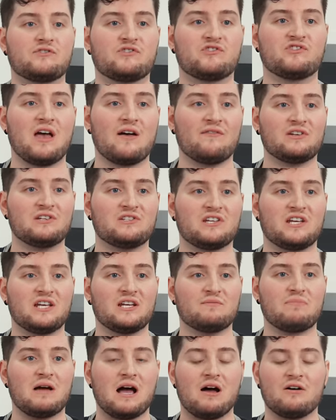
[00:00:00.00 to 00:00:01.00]

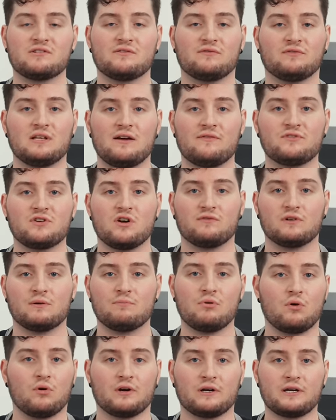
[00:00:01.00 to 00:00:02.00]
17 pounds of leftover
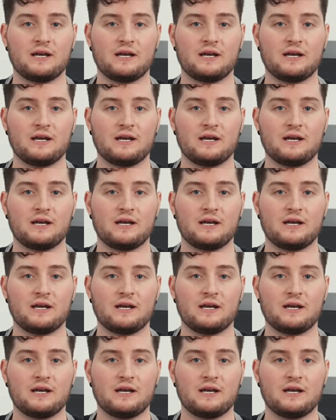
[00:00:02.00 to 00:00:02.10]
pork